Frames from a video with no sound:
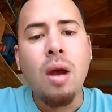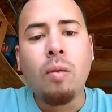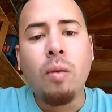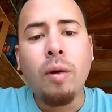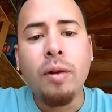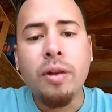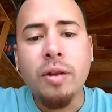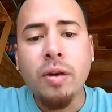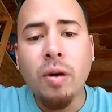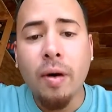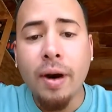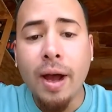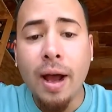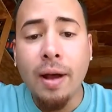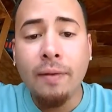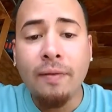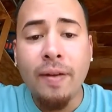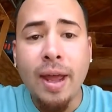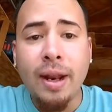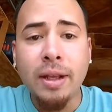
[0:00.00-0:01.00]
What's going
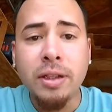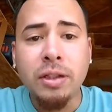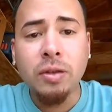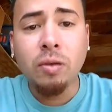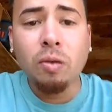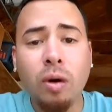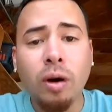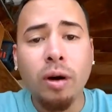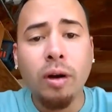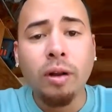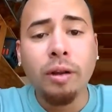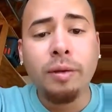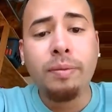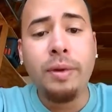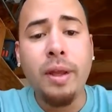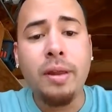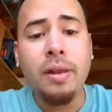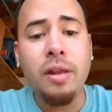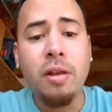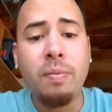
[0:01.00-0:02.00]
on, fantasy world?
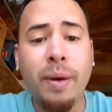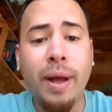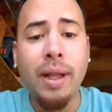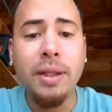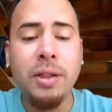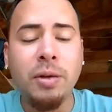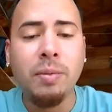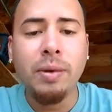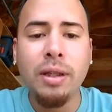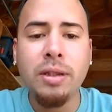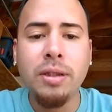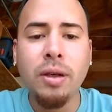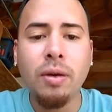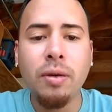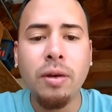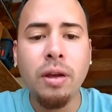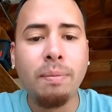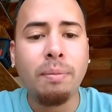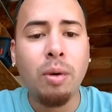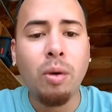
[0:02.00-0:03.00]
This is Benjamito,
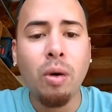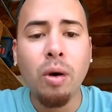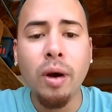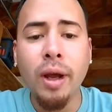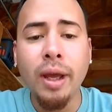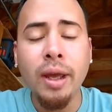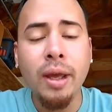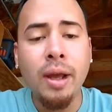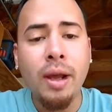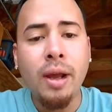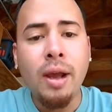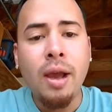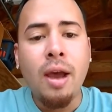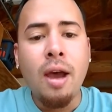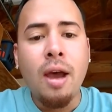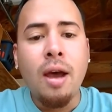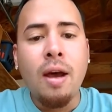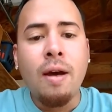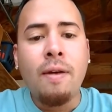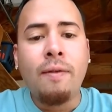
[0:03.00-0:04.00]
your boy,
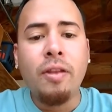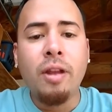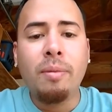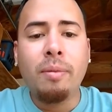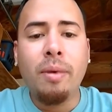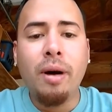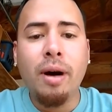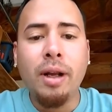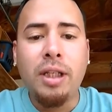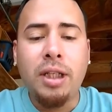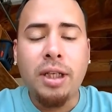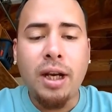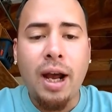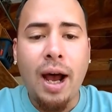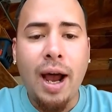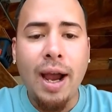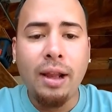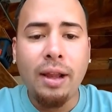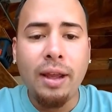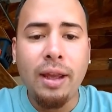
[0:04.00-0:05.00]
for the much
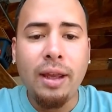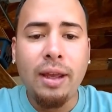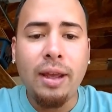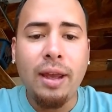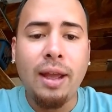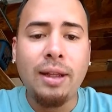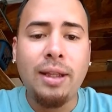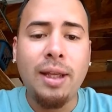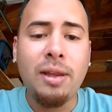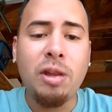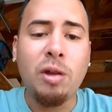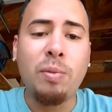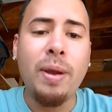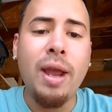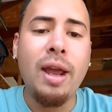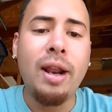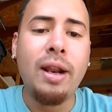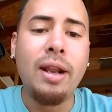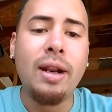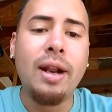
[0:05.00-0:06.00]
highly
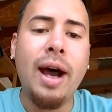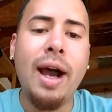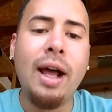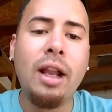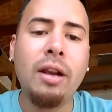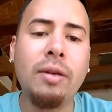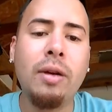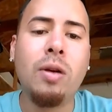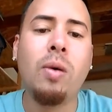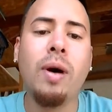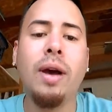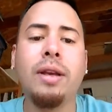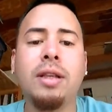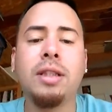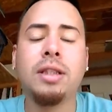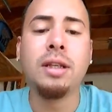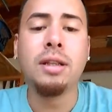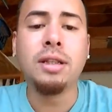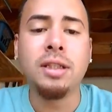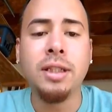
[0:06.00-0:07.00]
anticipated and highly
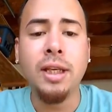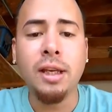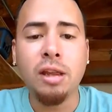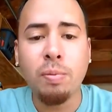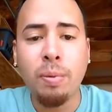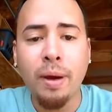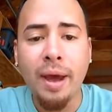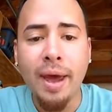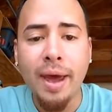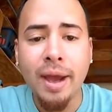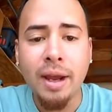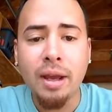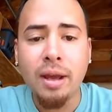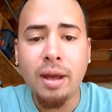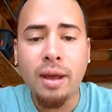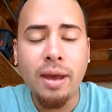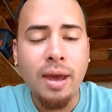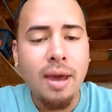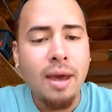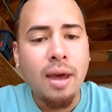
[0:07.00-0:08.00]
requested six-pack
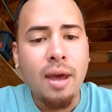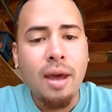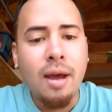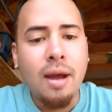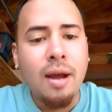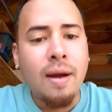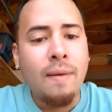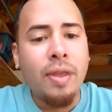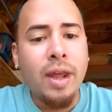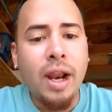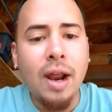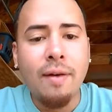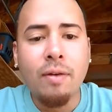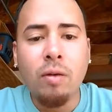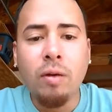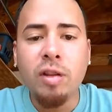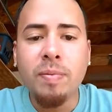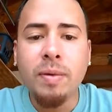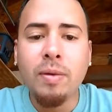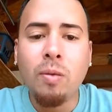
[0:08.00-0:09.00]
that
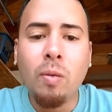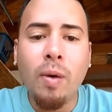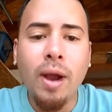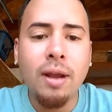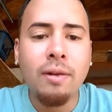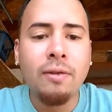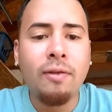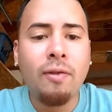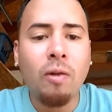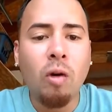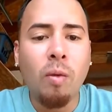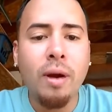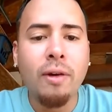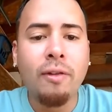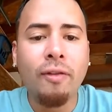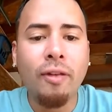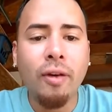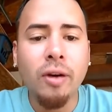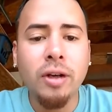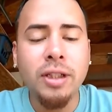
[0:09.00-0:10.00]
everyone's been waiting for, my
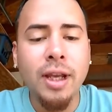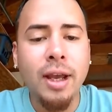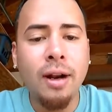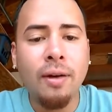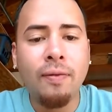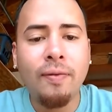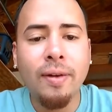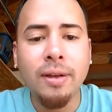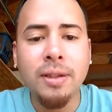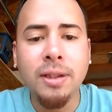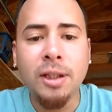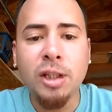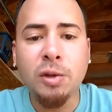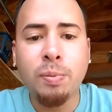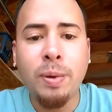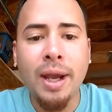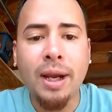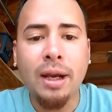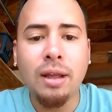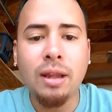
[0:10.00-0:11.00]
first NFL
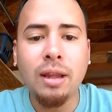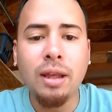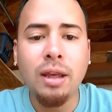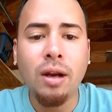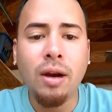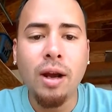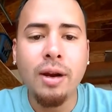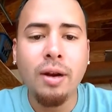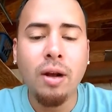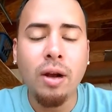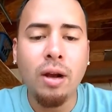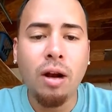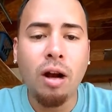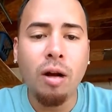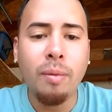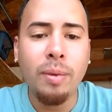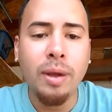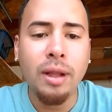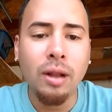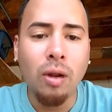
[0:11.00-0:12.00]
six-pack of the year. I know y'all
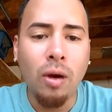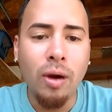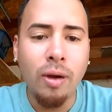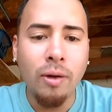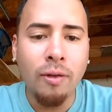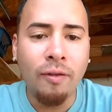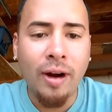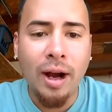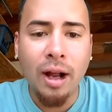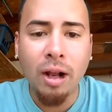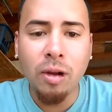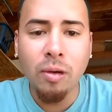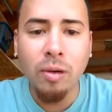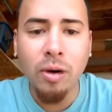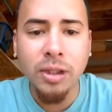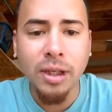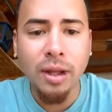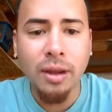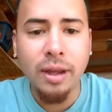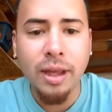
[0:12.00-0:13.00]
been loyal
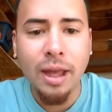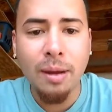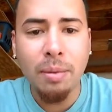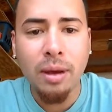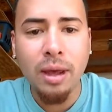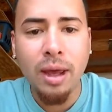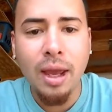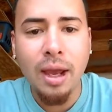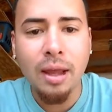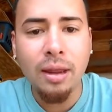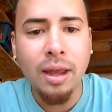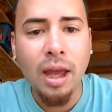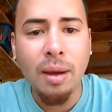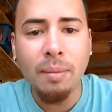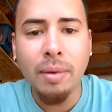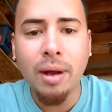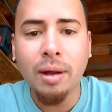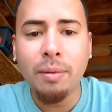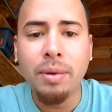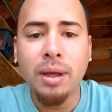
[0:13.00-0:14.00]
followers on the NBA and the
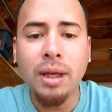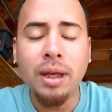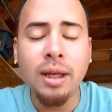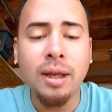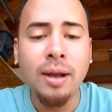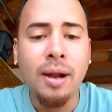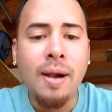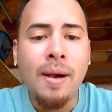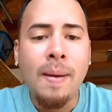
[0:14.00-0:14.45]
MLB,